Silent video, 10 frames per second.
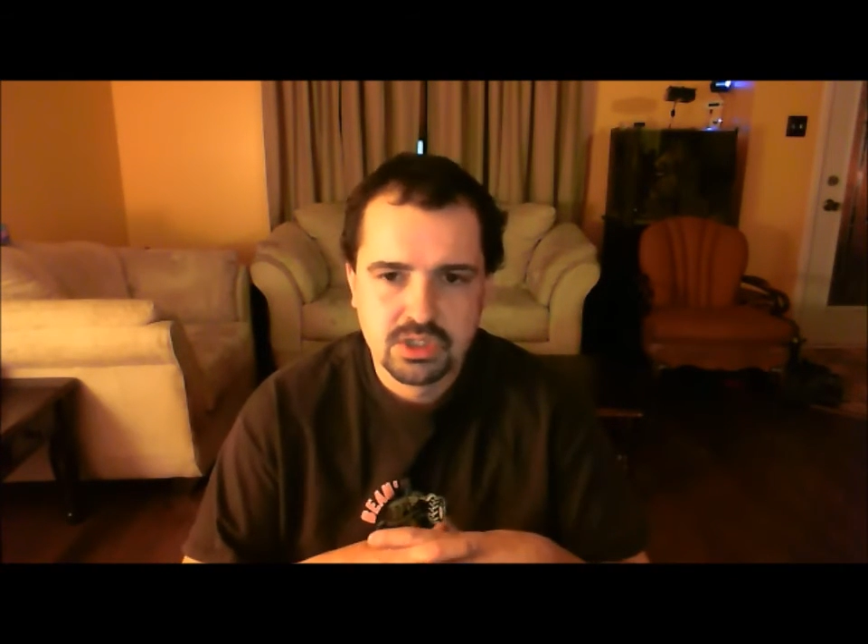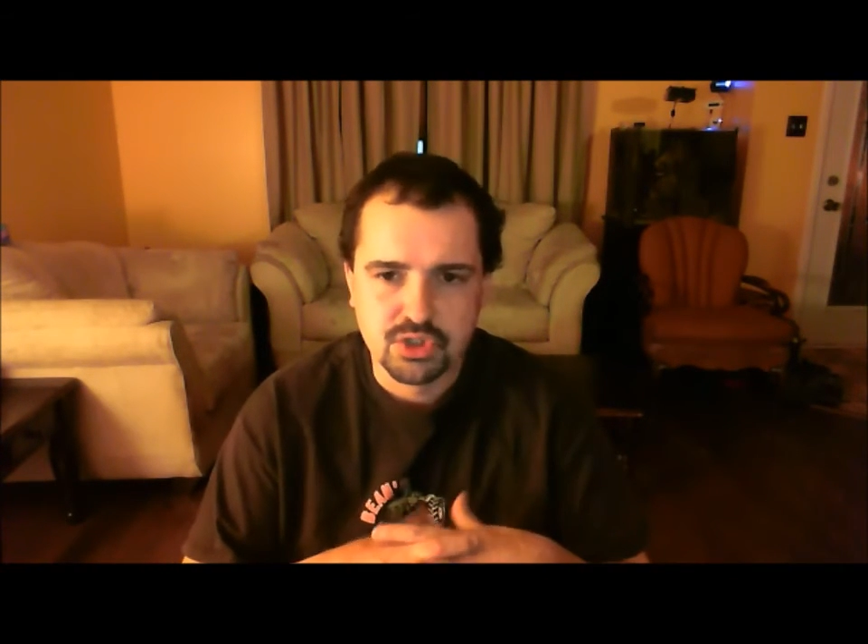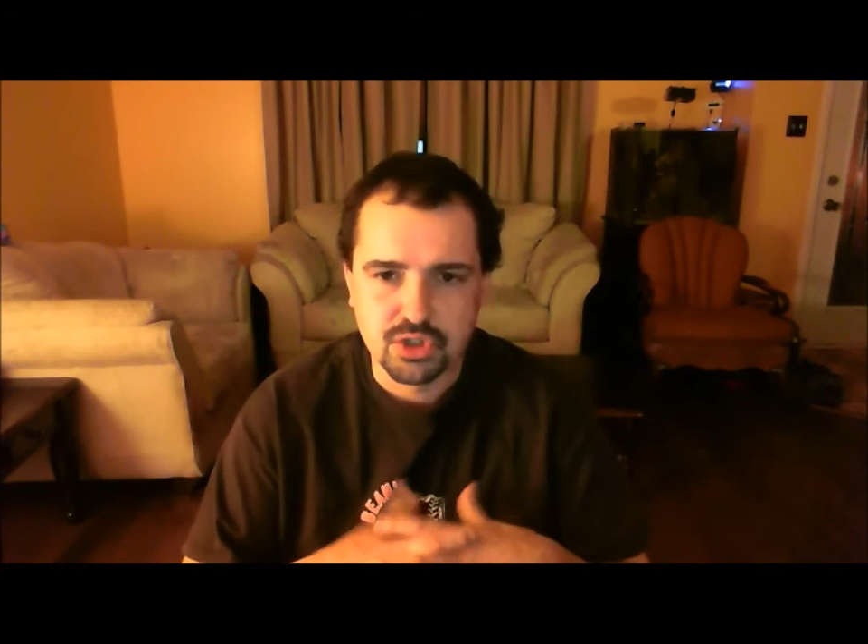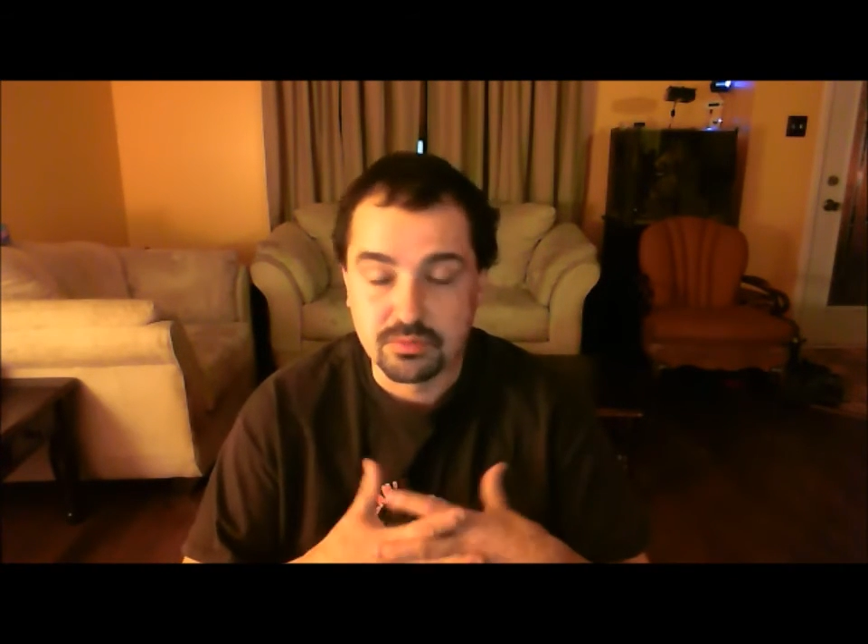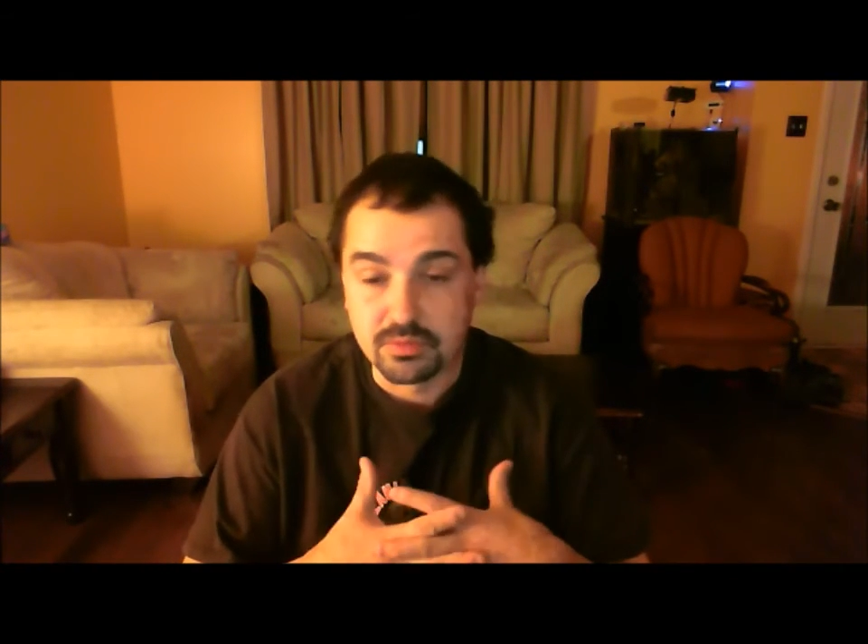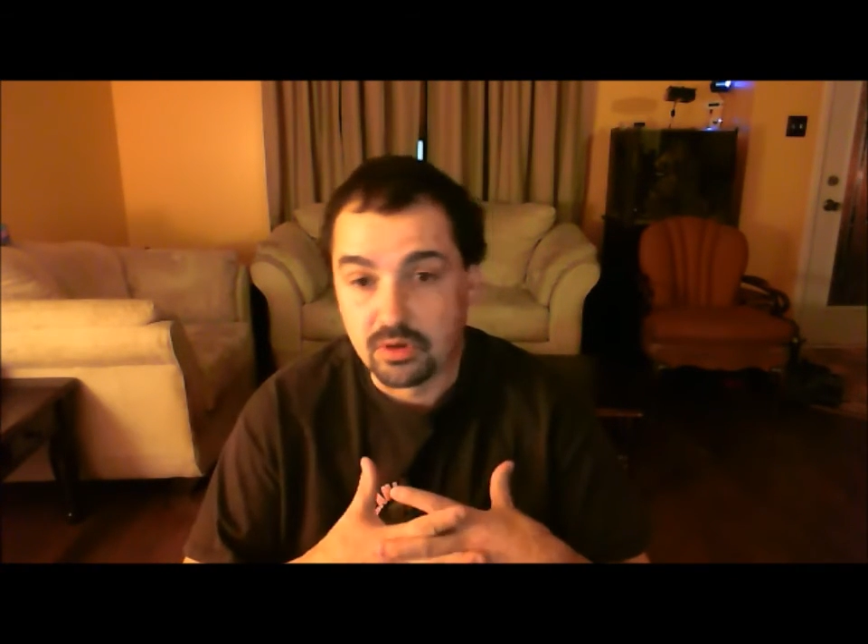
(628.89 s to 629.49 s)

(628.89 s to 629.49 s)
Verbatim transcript: German